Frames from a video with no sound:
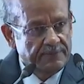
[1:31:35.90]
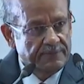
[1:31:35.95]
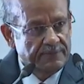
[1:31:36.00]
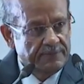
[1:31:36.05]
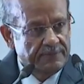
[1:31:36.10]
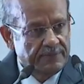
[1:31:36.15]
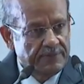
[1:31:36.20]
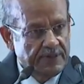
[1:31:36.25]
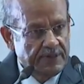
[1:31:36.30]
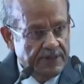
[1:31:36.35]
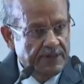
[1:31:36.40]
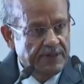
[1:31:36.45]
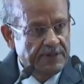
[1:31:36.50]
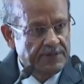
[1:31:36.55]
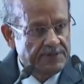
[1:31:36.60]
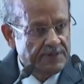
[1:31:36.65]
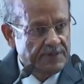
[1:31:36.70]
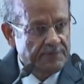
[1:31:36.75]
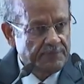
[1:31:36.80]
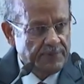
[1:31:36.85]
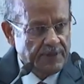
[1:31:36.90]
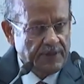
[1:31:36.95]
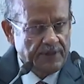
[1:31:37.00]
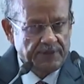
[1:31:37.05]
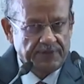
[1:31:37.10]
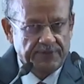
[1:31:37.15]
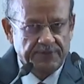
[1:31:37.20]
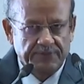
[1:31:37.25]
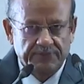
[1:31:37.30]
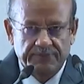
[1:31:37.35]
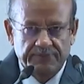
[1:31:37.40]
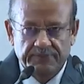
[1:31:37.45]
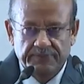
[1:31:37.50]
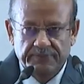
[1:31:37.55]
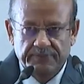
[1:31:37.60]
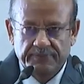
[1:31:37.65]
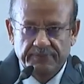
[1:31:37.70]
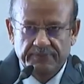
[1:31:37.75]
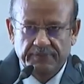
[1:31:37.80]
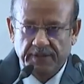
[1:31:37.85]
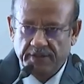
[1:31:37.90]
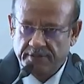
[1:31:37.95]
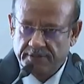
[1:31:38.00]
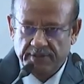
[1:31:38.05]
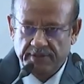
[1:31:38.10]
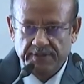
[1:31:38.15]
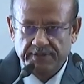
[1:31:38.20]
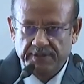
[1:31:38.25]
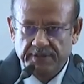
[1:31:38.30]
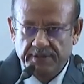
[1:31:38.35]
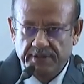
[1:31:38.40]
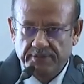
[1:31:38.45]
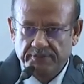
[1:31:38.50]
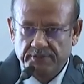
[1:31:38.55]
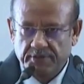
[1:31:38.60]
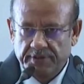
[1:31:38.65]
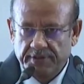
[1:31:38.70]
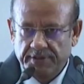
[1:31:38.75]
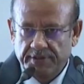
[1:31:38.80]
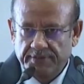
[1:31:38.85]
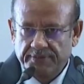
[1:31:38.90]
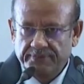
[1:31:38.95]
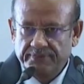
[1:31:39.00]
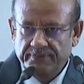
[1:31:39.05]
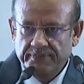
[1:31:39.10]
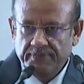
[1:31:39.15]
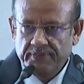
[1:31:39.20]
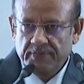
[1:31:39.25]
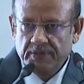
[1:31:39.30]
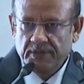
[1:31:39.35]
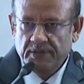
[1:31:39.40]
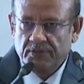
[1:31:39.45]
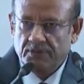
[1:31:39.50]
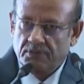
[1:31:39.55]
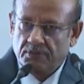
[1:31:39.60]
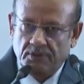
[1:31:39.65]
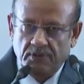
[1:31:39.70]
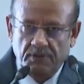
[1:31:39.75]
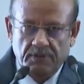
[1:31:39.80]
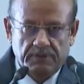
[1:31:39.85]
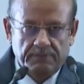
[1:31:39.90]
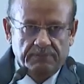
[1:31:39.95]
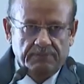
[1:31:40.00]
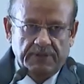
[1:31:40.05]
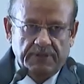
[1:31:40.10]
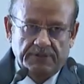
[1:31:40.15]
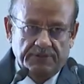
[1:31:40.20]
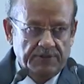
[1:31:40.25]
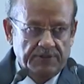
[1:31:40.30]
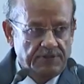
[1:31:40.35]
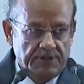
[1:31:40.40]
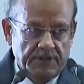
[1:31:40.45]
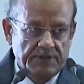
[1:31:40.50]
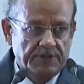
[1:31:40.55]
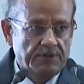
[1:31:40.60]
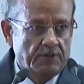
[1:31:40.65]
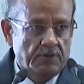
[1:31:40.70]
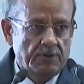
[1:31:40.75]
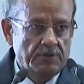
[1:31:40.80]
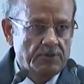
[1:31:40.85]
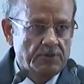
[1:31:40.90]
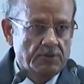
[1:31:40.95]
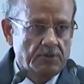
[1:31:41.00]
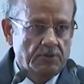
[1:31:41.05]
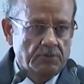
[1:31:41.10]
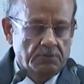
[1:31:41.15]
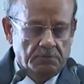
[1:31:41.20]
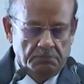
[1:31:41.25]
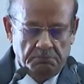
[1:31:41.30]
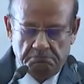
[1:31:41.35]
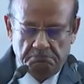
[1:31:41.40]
litigation part, either as an advocate or as a judge also.